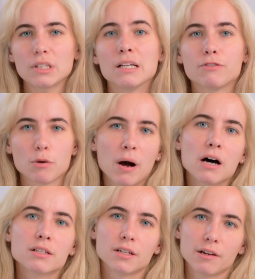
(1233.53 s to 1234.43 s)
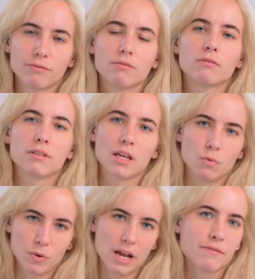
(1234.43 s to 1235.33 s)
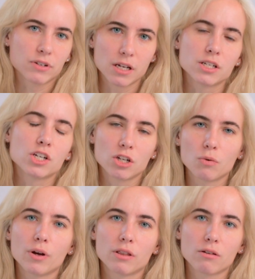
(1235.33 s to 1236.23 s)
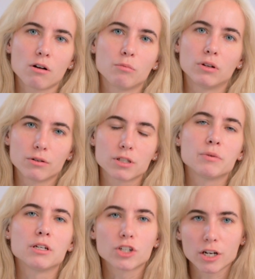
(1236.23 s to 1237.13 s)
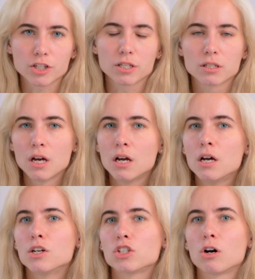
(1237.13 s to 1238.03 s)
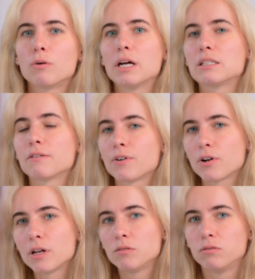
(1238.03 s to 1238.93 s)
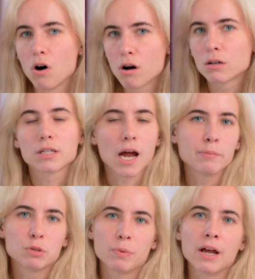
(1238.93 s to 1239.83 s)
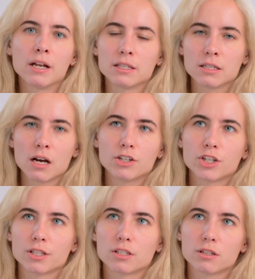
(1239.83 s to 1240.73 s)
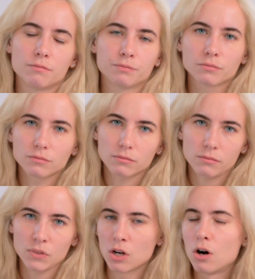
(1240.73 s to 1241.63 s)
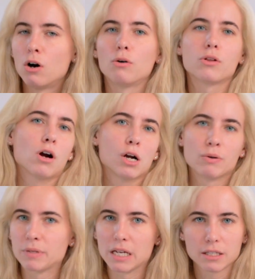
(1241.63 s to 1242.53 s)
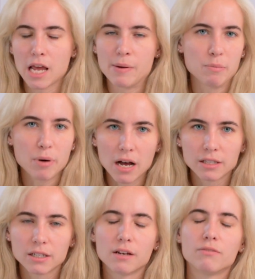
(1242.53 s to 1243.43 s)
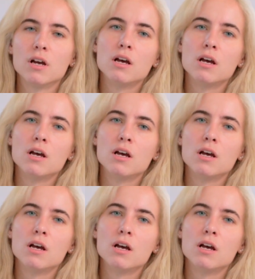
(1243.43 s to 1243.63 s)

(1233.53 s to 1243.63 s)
If they're positive, then we have to continue with our melarsomin injections. So it's a very long time span. It's not just, oh, the heartworm test came up positive,